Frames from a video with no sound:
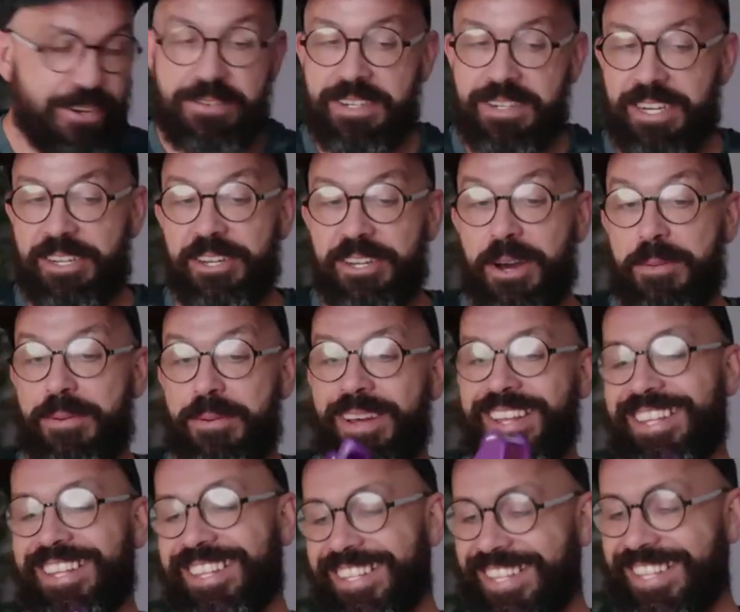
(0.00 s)
over the top.
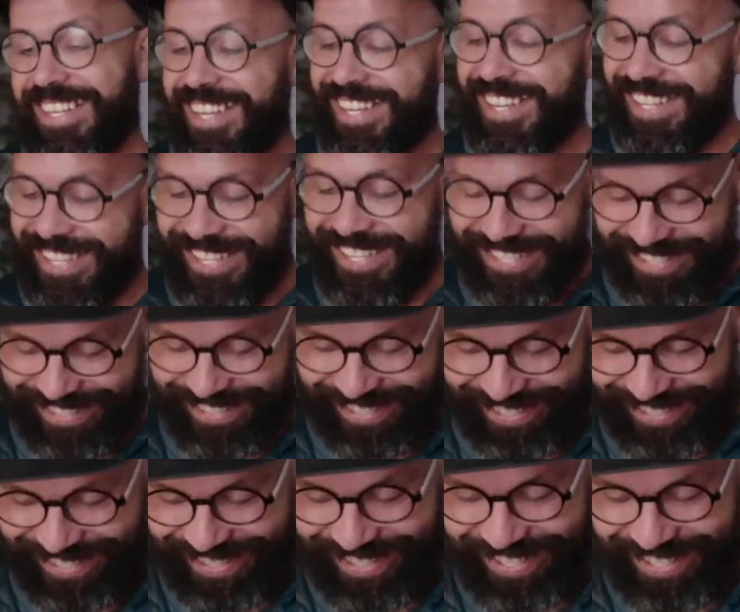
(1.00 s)
That
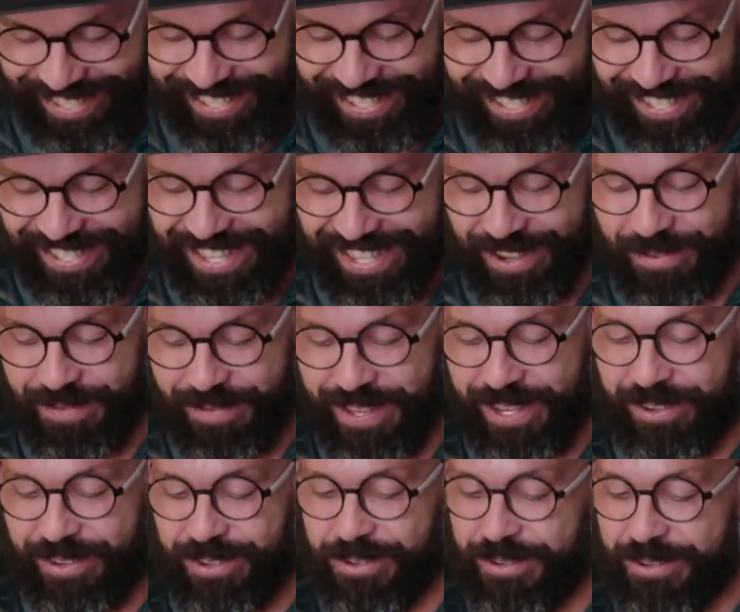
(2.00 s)
would be a
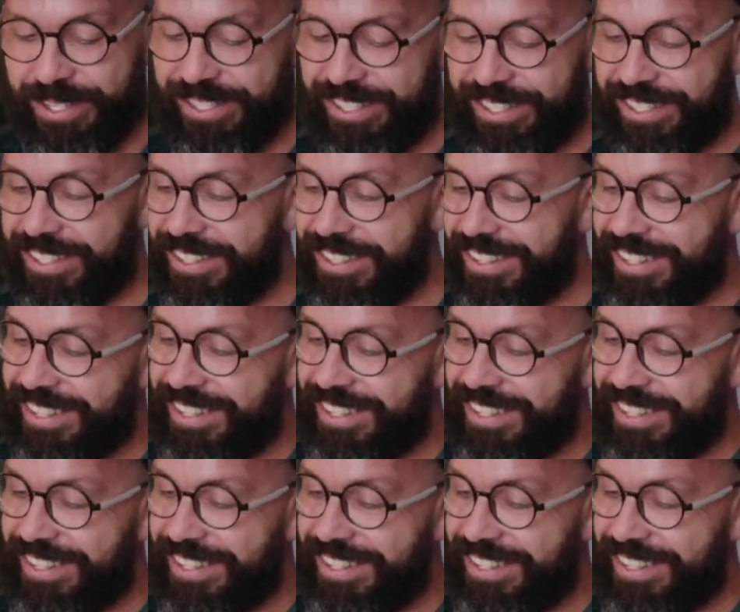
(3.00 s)
cool one to do.